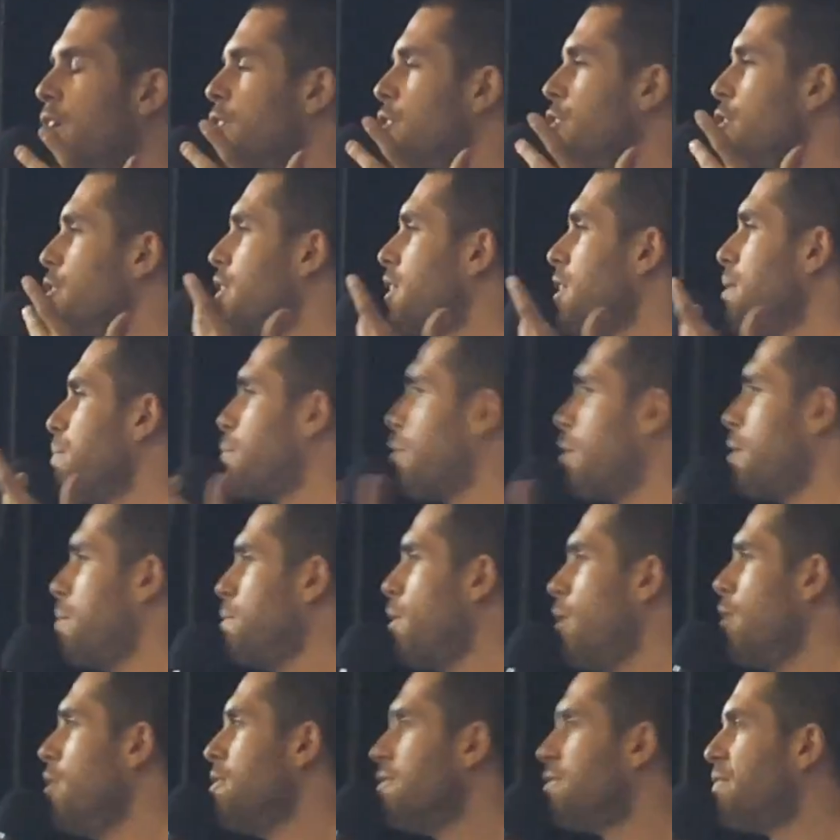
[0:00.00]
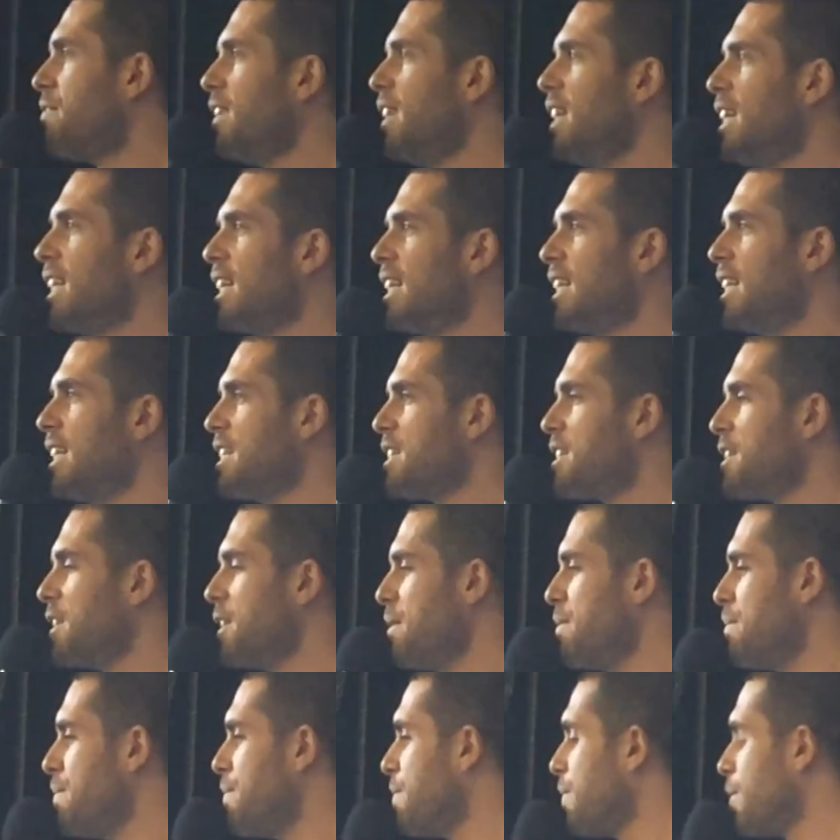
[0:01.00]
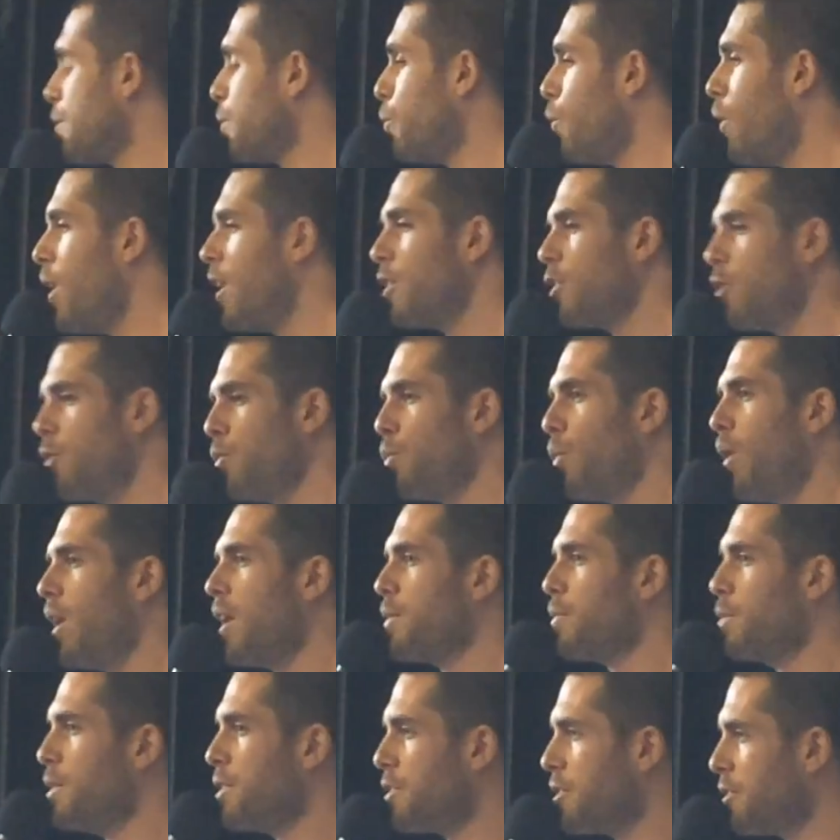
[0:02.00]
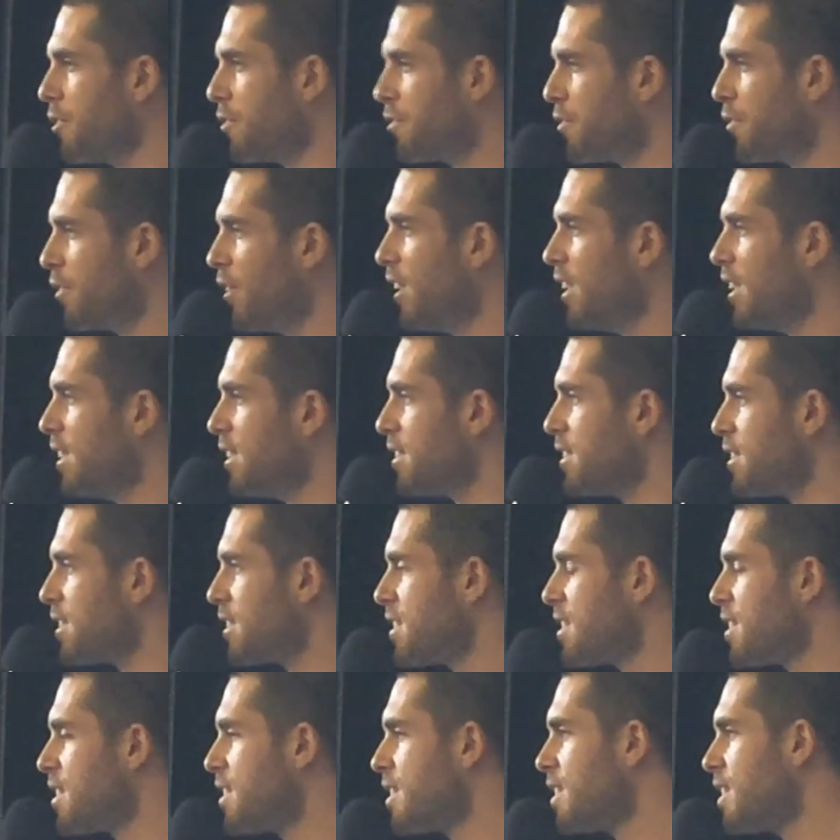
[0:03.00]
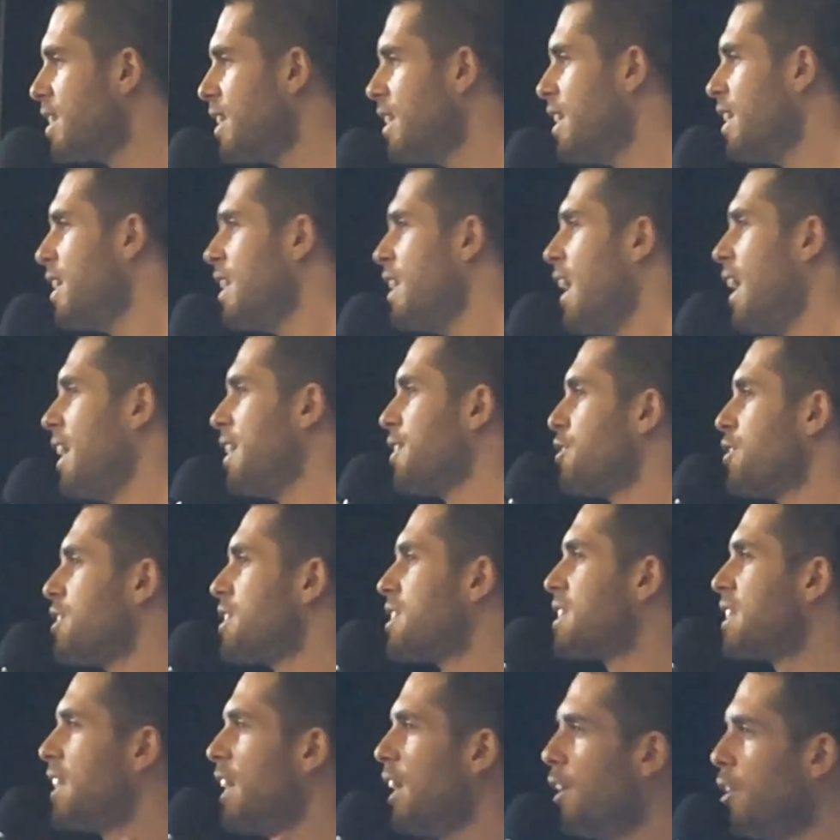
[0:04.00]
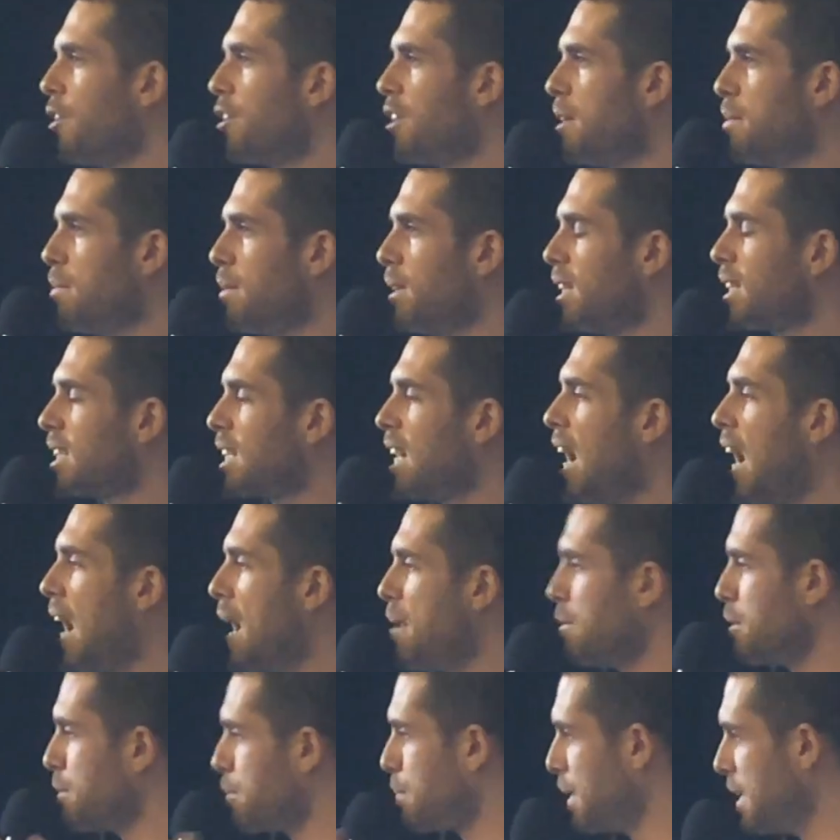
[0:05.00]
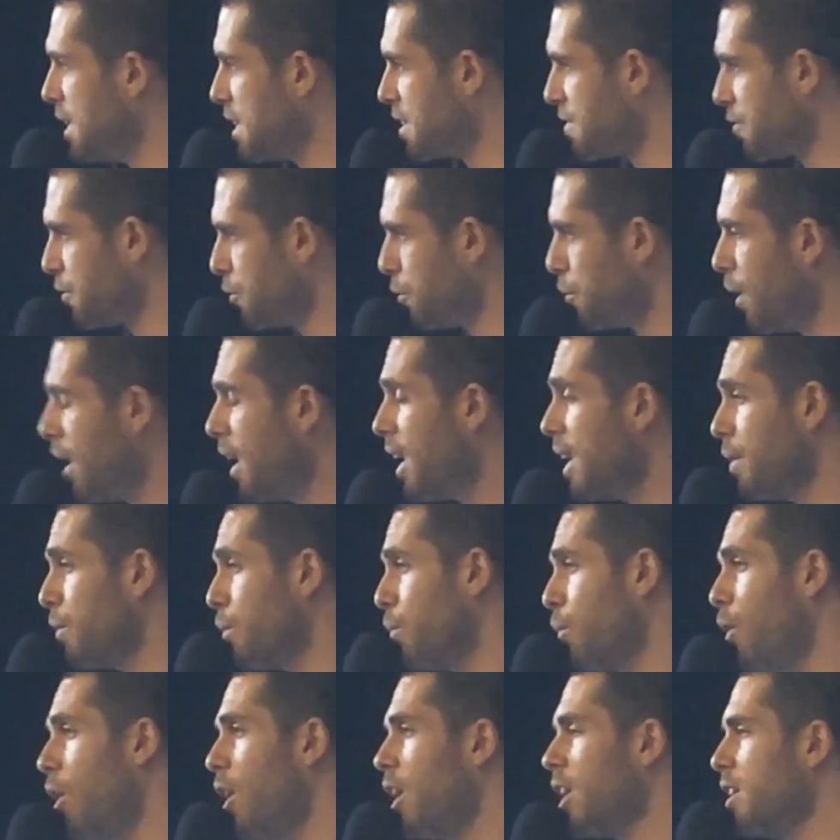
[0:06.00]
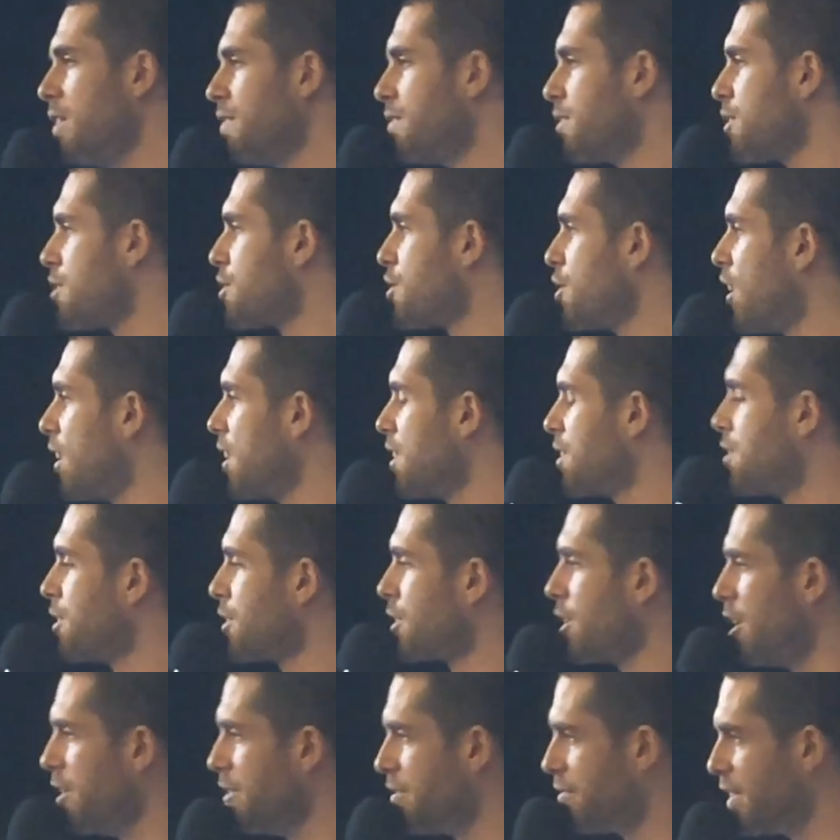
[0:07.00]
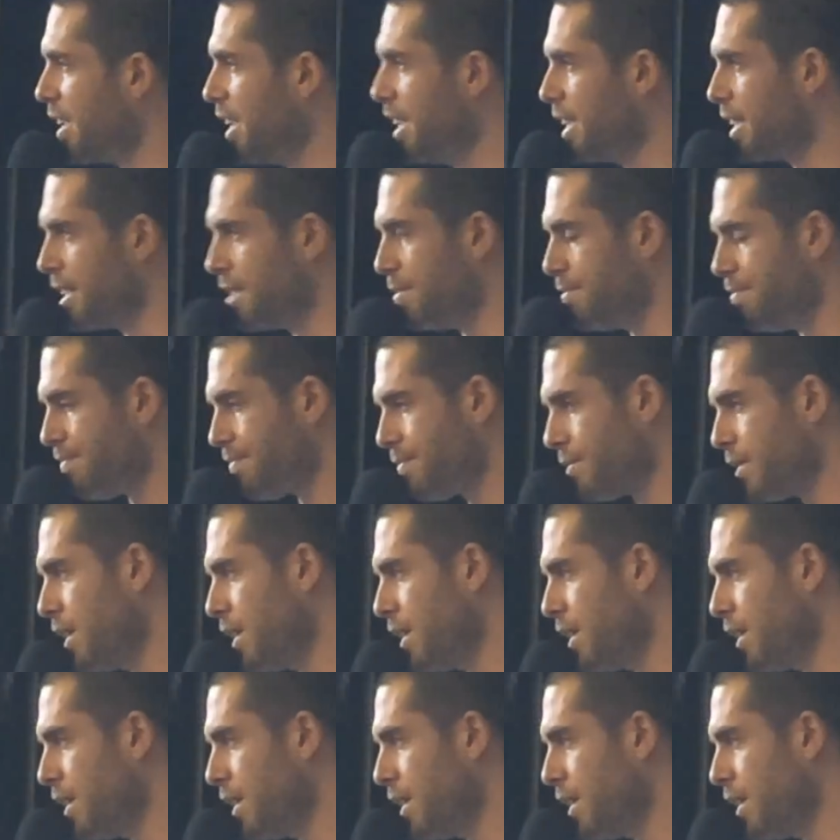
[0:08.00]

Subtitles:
You can promote veganism one-on-one with your friends and just tell them in a calm and peaceful way why you've decided to go vegan.